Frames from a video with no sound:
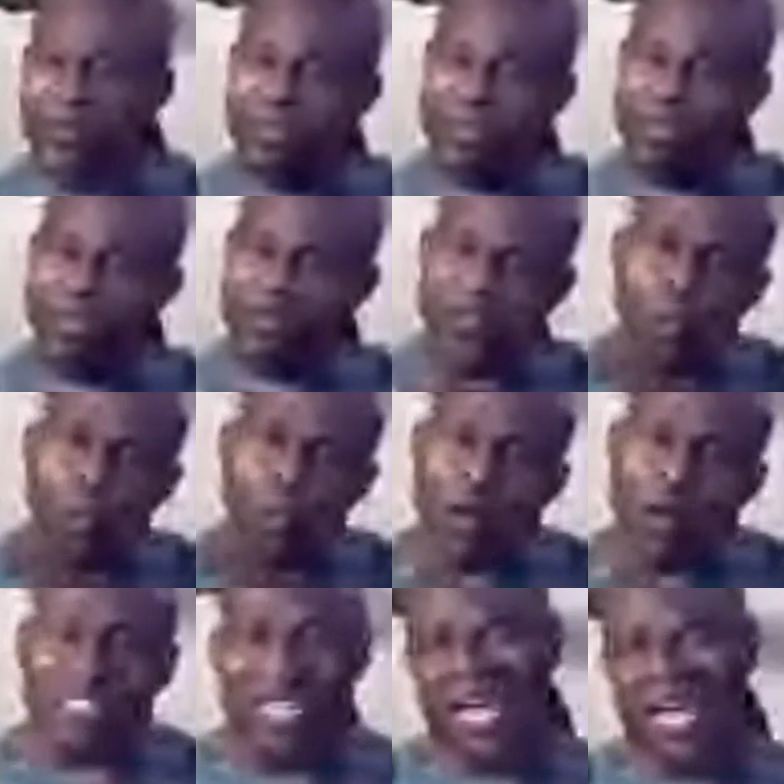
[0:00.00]
worst
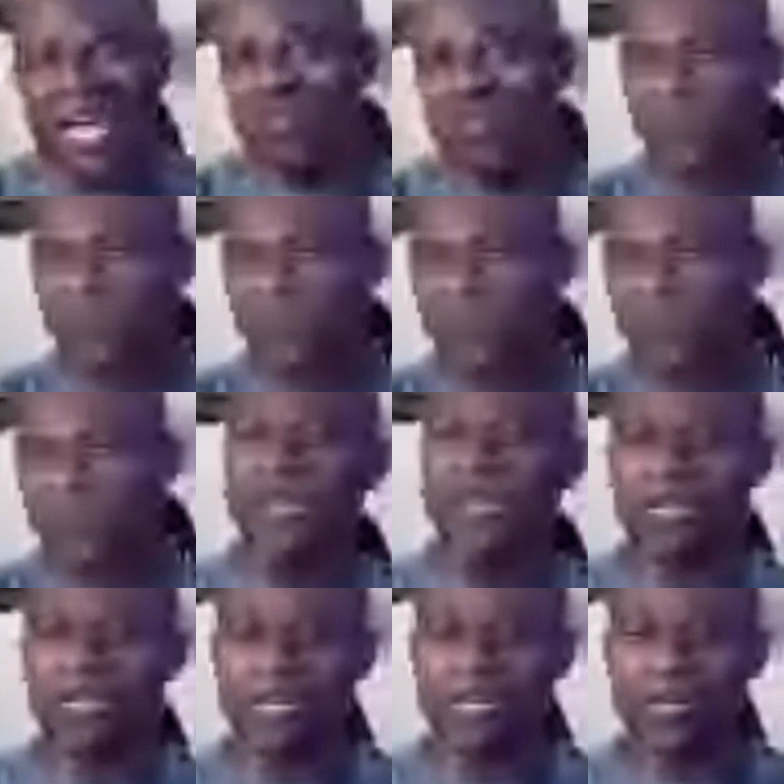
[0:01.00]
end of the stick
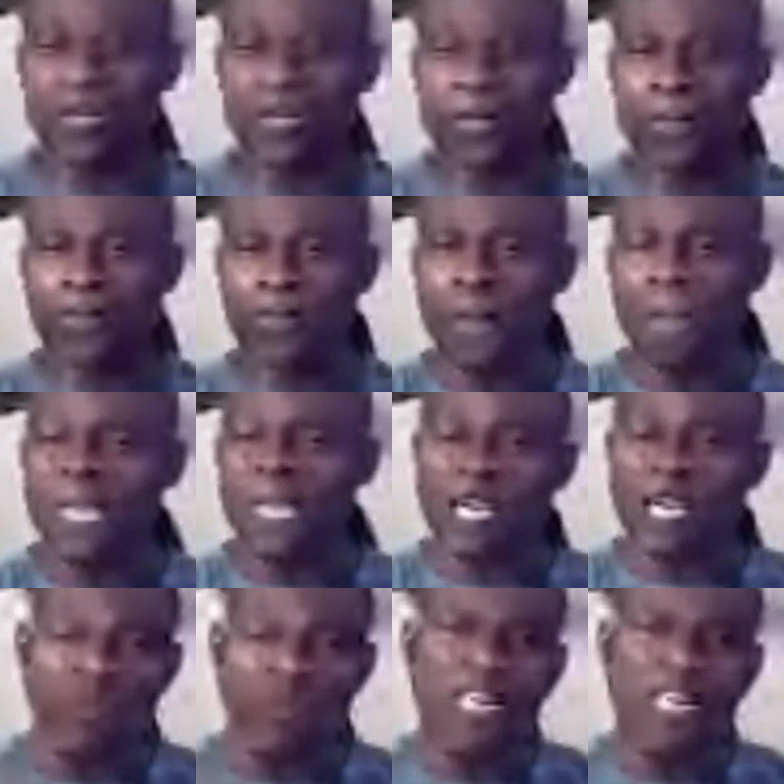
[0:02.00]
because we're
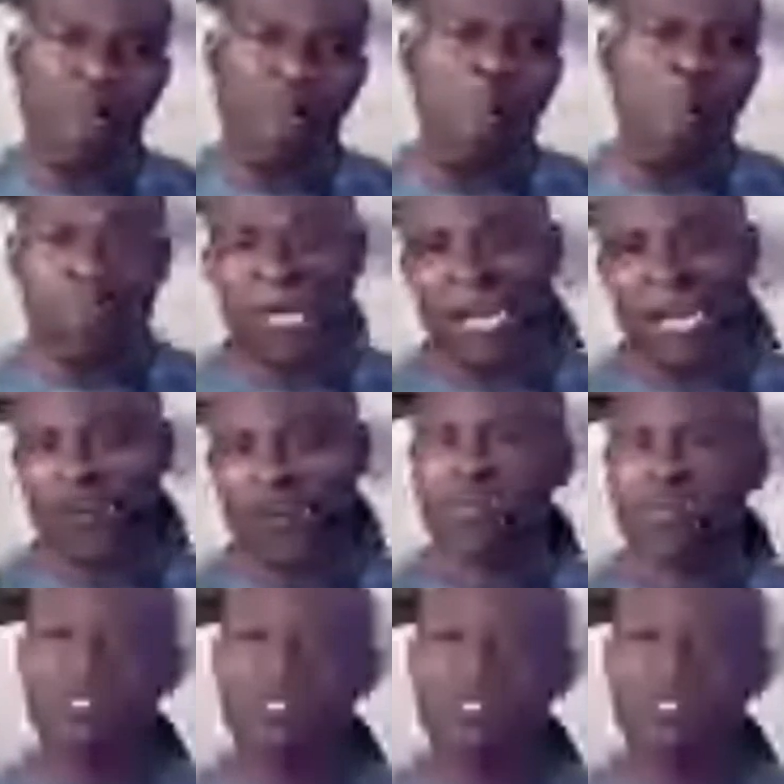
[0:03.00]
not preparing
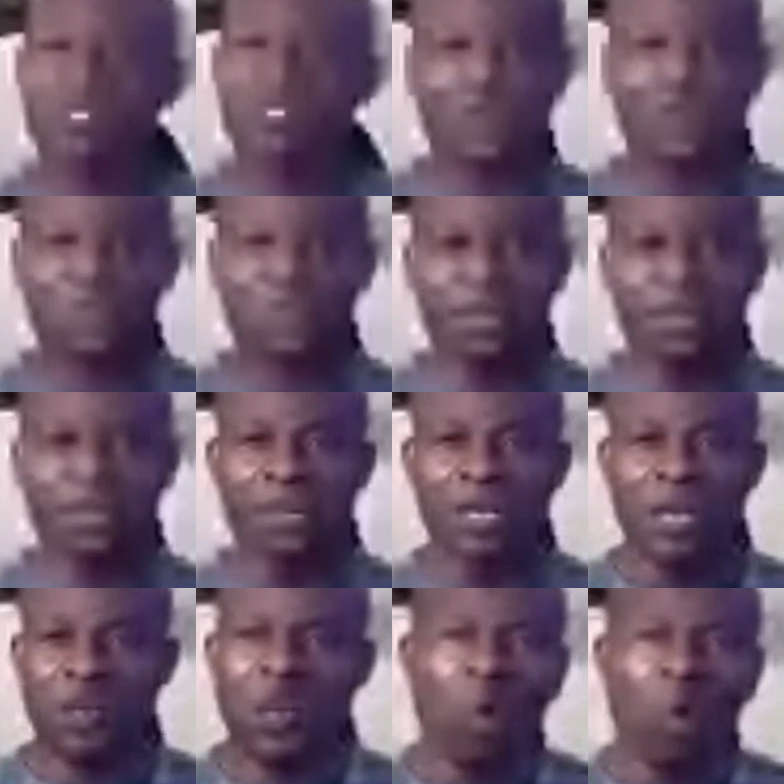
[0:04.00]
ourselves.
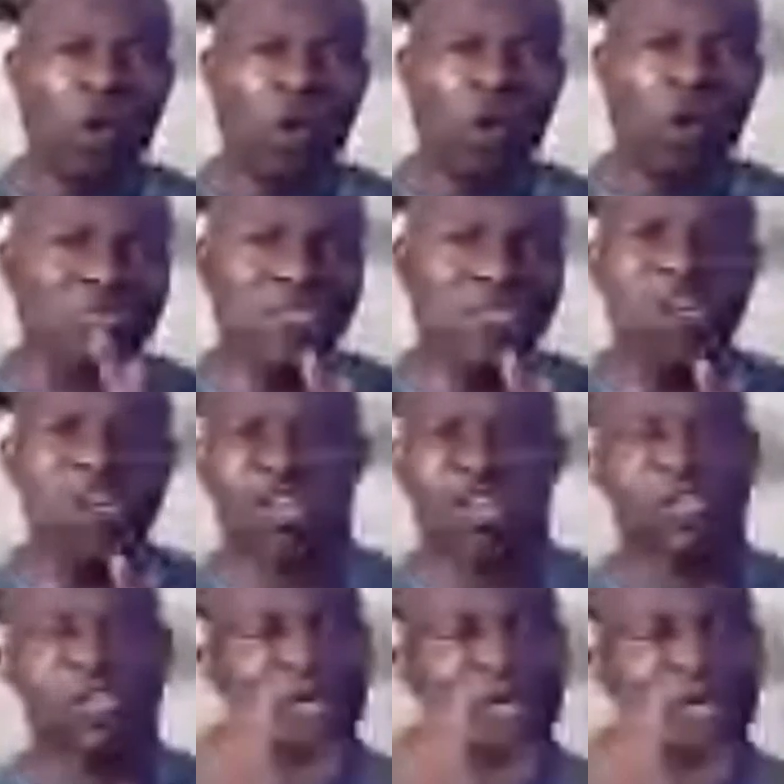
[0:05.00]
No one is teaching
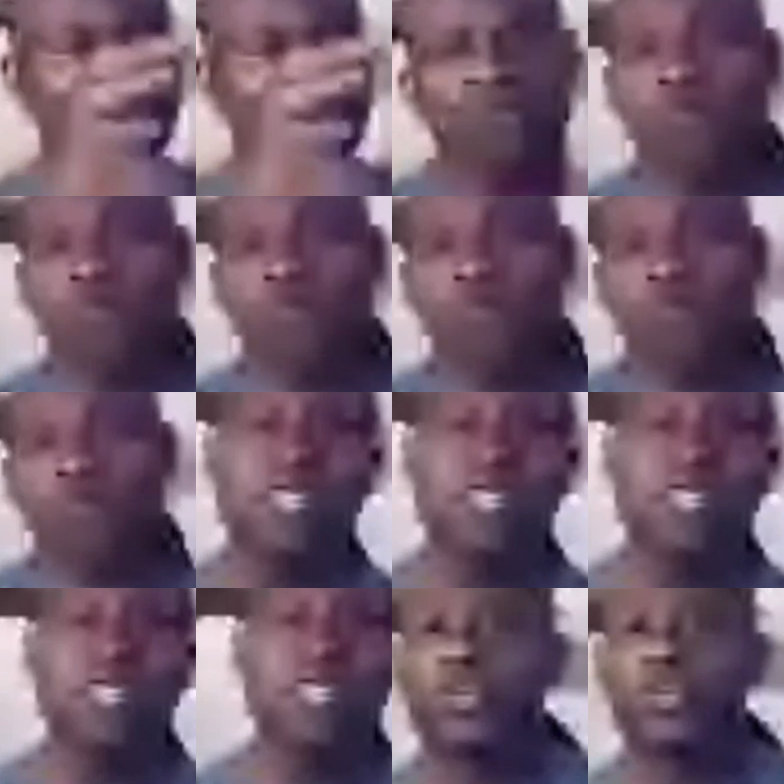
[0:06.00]
us the right things to
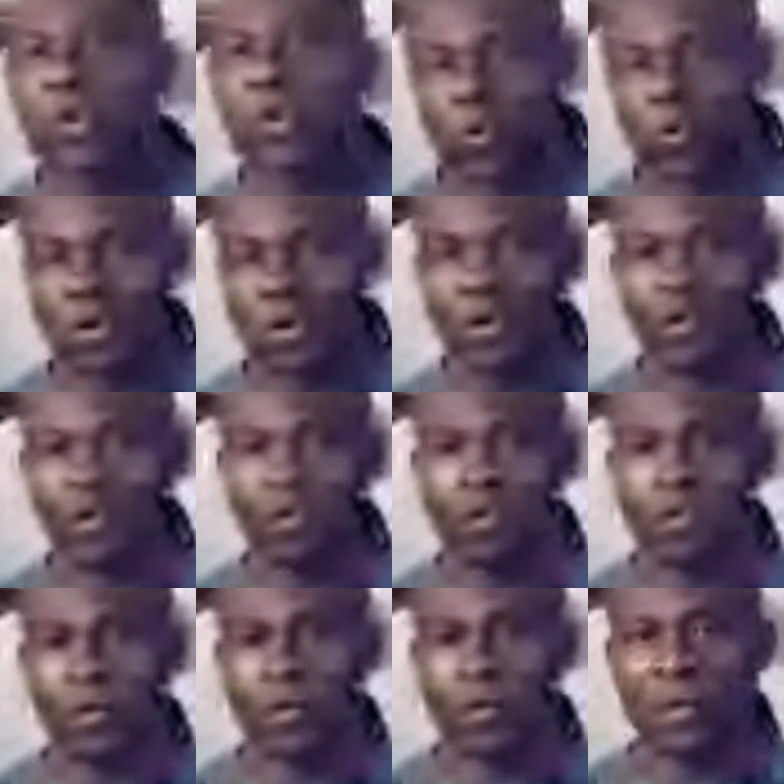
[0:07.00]
do.
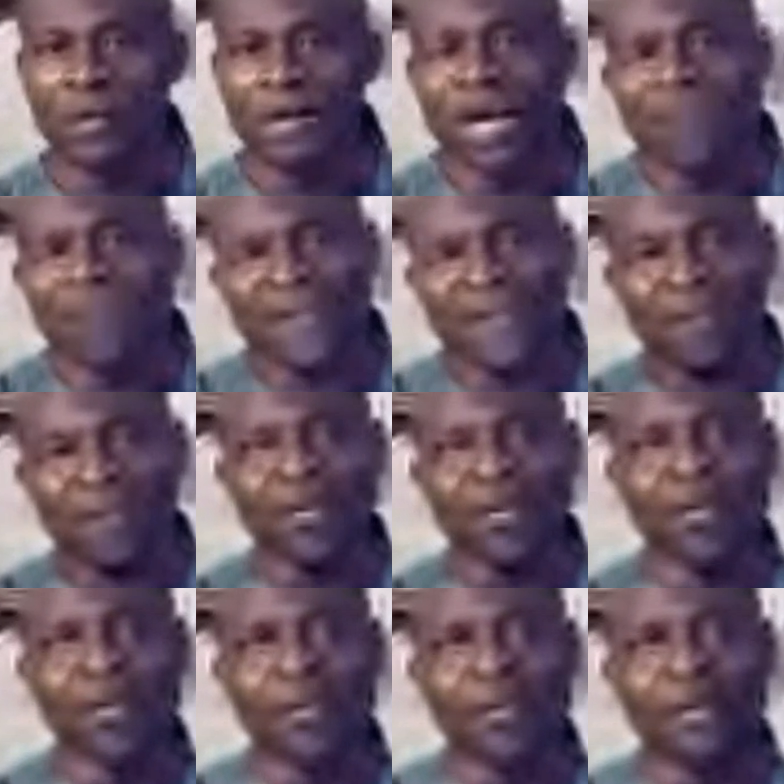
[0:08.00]
And then
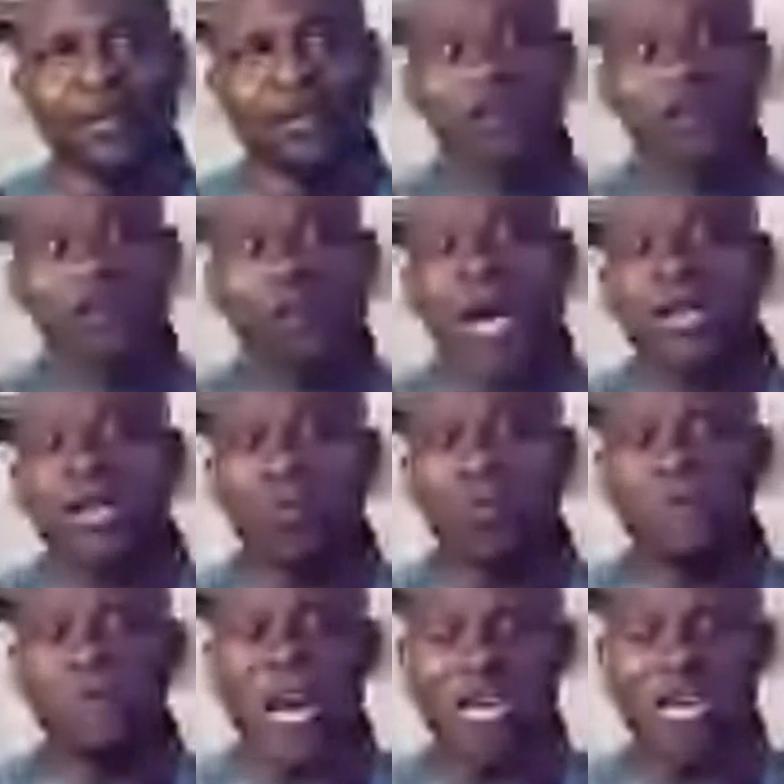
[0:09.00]
when we
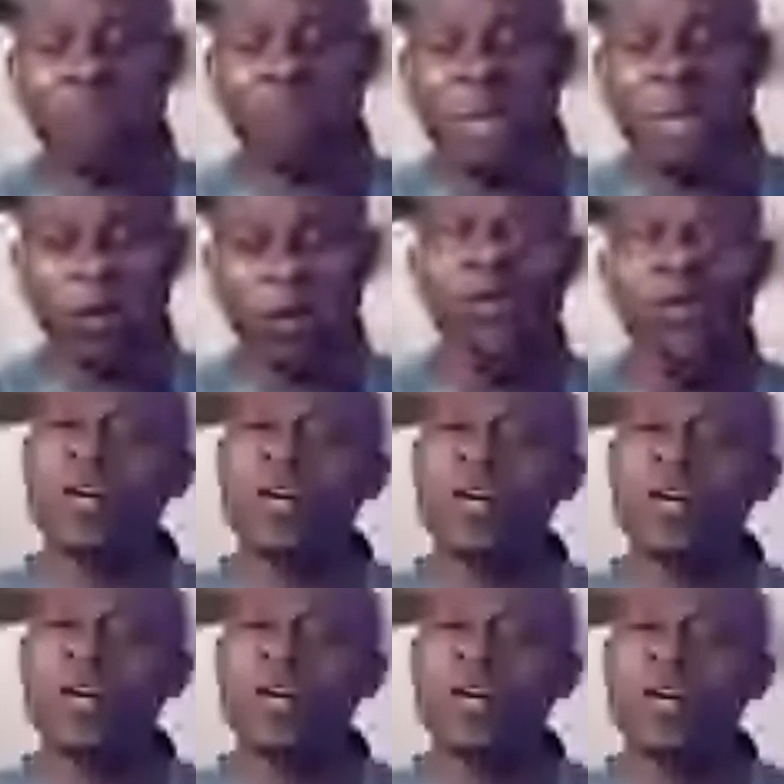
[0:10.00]
find people who are
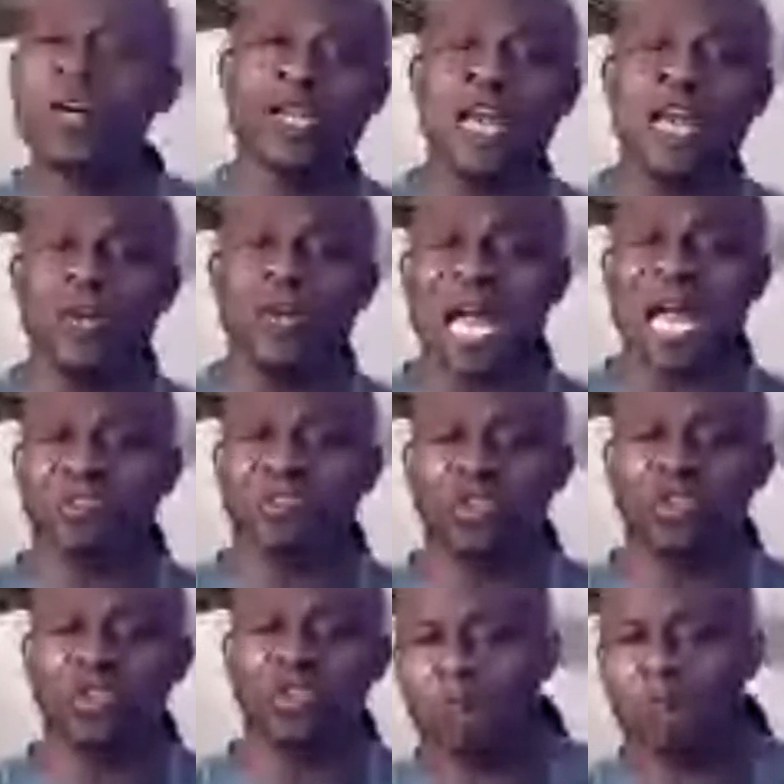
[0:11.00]
doing that, we have so
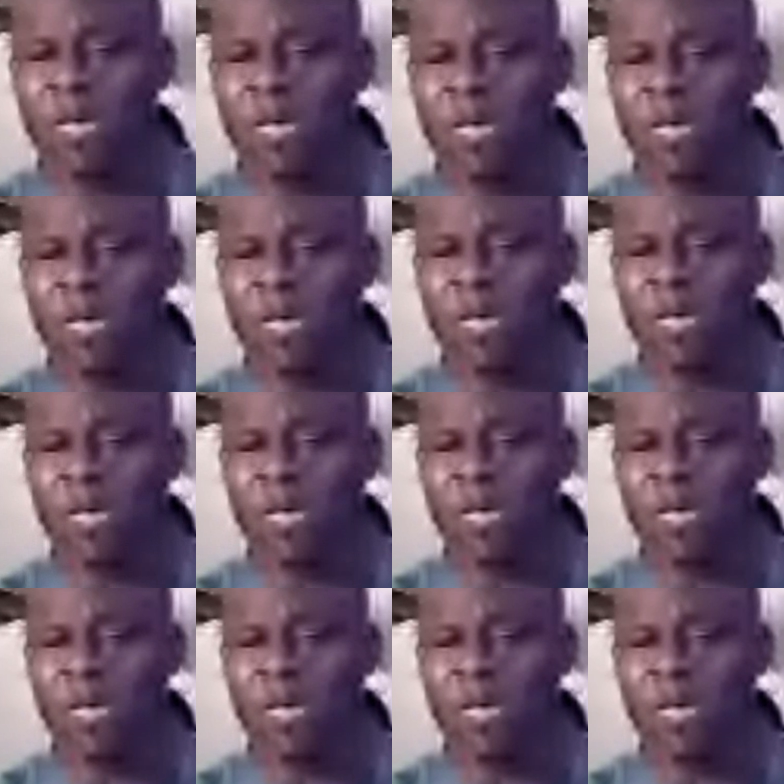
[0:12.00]
much people that's
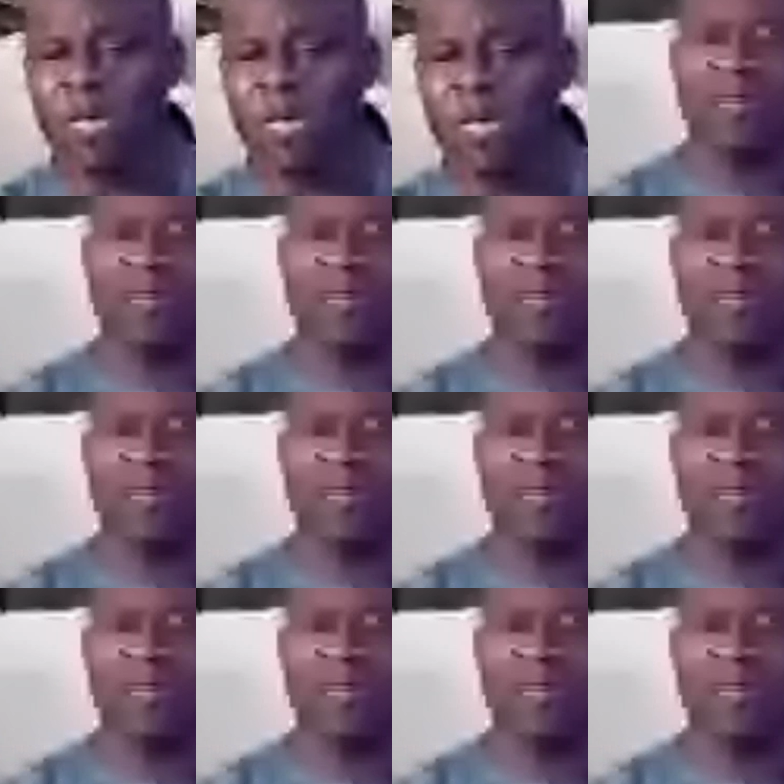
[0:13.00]
hating.